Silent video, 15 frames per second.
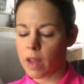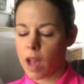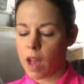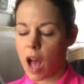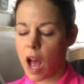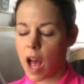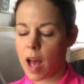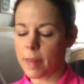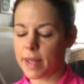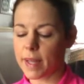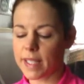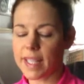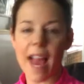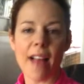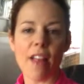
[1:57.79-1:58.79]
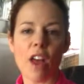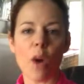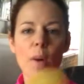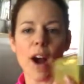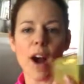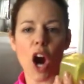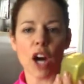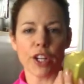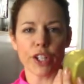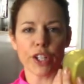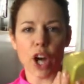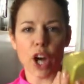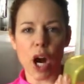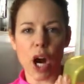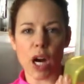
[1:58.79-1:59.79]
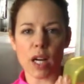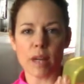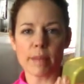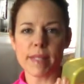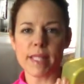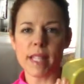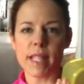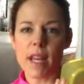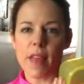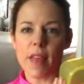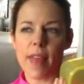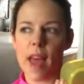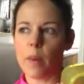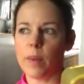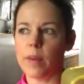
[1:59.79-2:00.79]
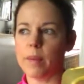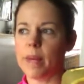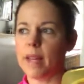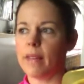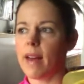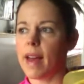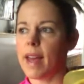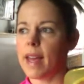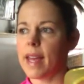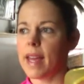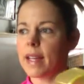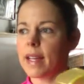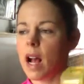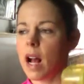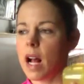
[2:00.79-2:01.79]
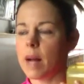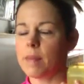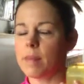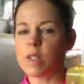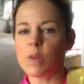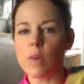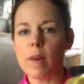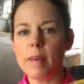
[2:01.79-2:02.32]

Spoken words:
And yellow are your carbs. That would be like sweet